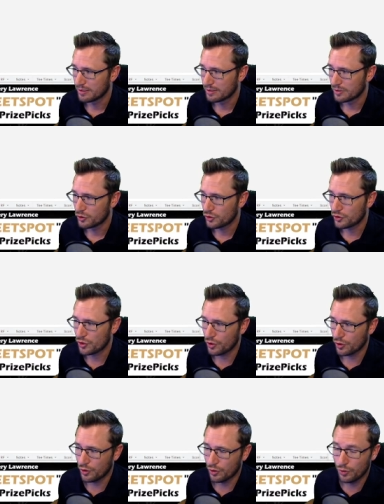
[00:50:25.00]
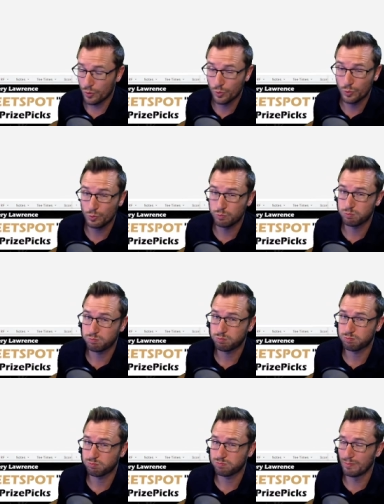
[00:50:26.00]
So
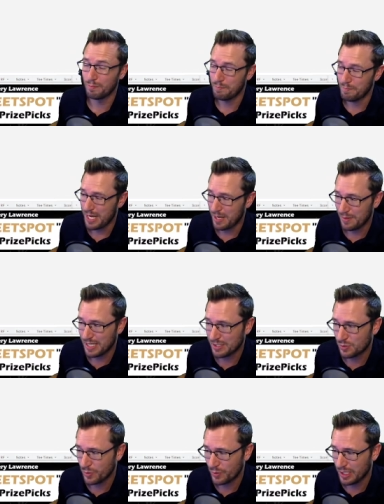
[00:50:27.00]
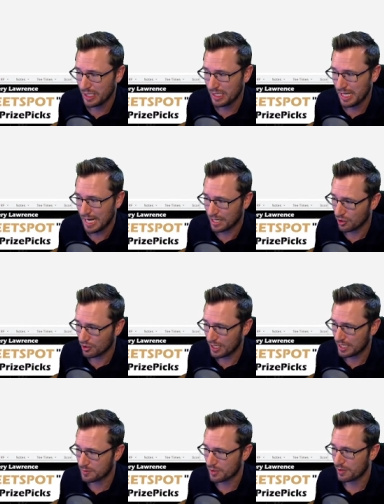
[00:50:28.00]
maybe that's where we anchor our
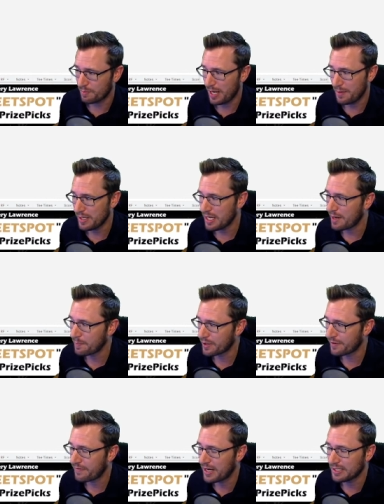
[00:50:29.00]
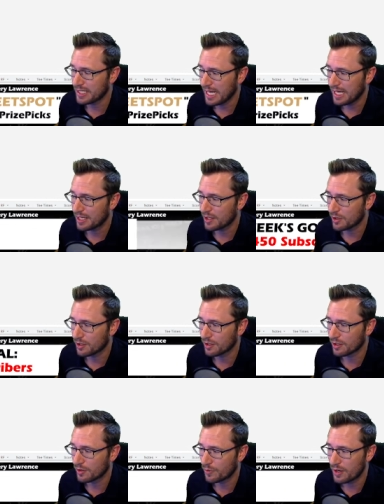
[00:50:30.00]
lineups around. Maybe I'm gonna finally anchor
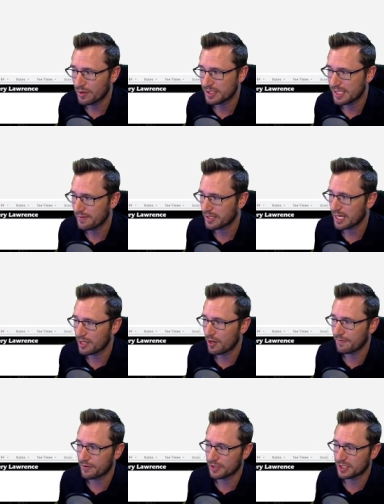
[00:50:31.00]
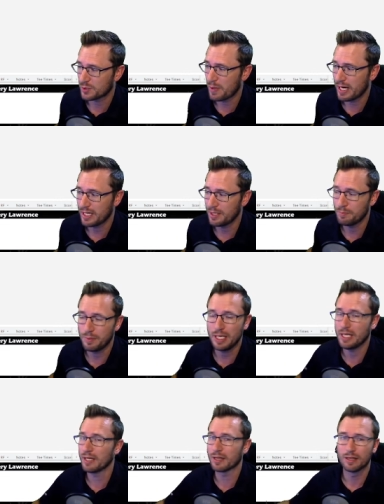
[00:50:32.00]
around a 7K golfer, despite him
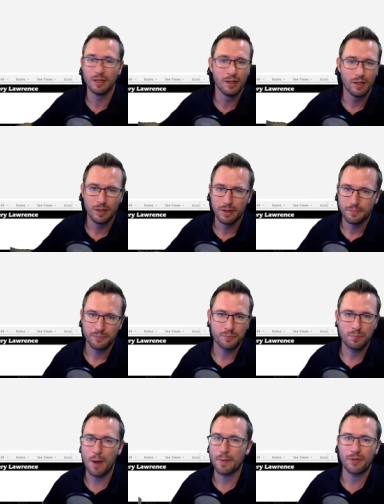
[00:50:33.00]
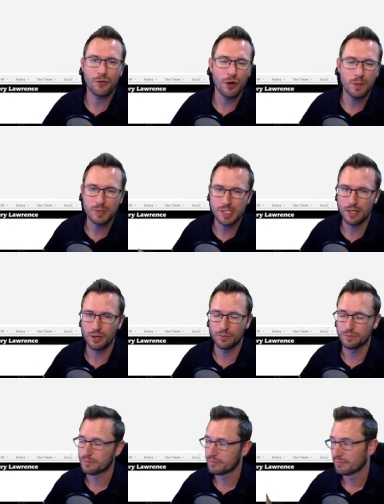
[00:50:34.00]
being probably 30% owned.
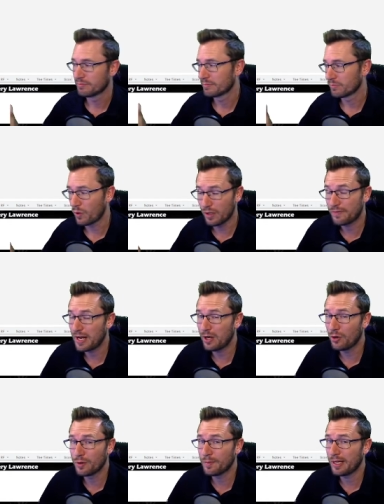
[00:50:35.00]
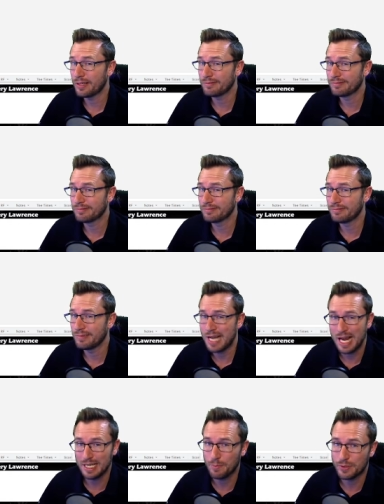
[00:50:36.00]
Well, if I own him at
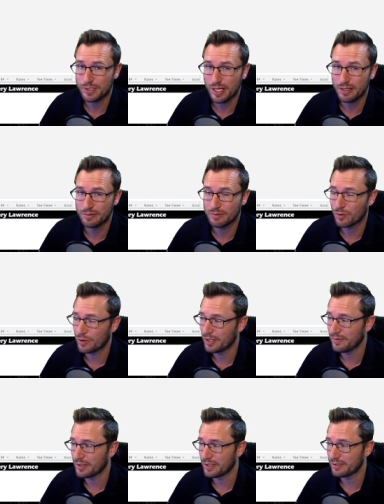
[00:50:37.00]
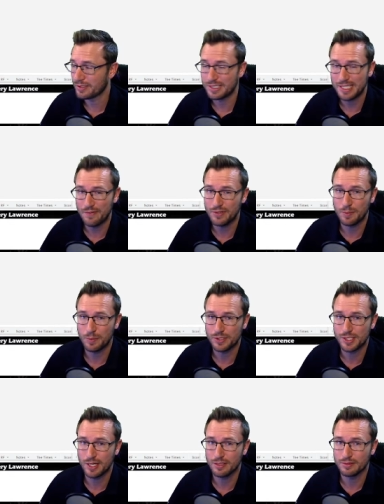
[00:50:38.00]
90% or even
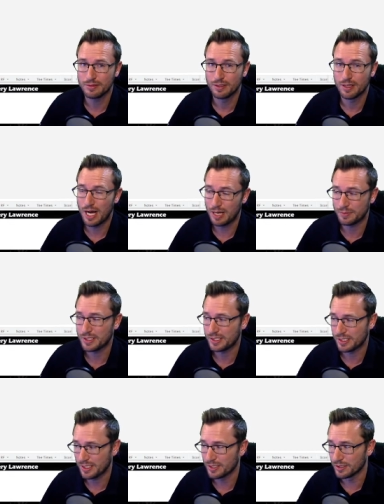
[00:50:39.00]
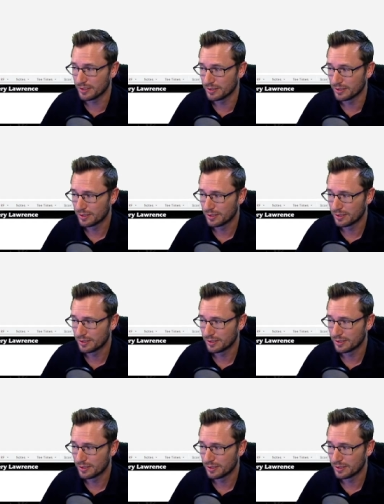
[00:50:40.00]
70%, I'm still